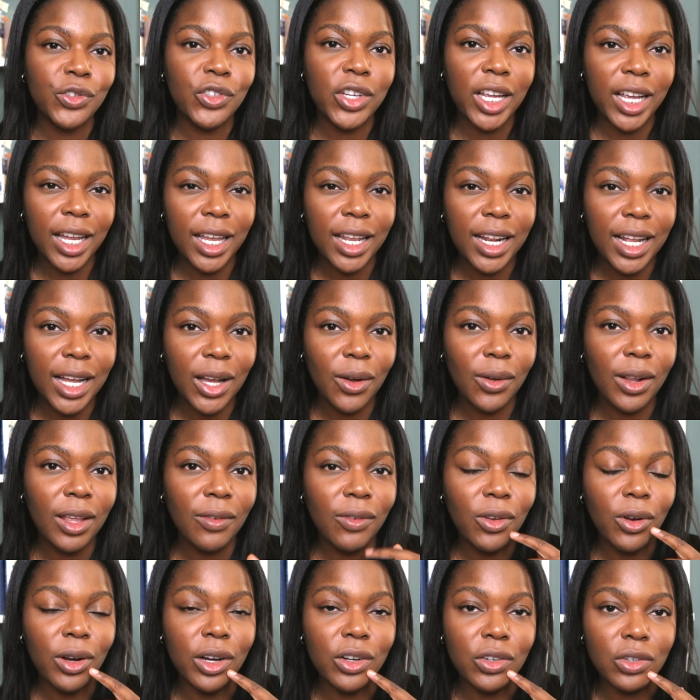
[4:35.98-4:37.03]
check it out
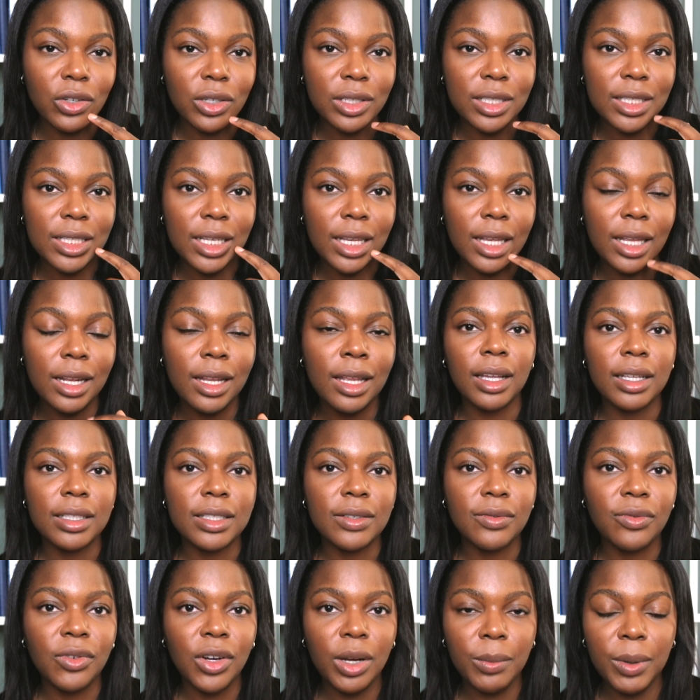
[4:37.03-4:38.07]
if you're interested. It's
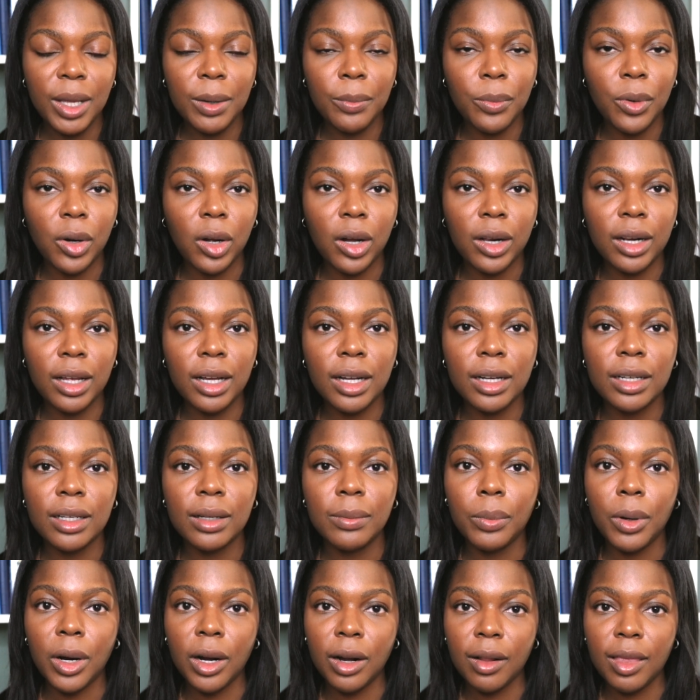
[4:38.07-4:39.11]
a freemium
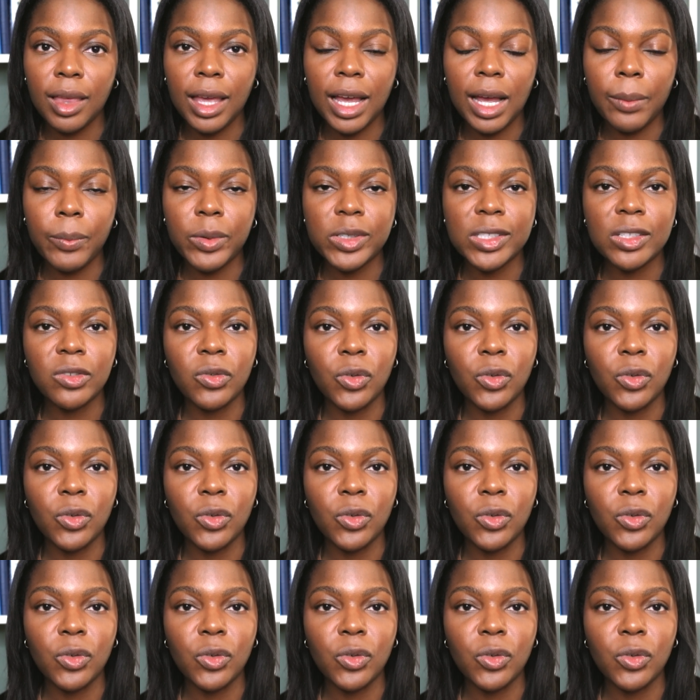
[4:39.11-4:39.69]
product. Part of the app is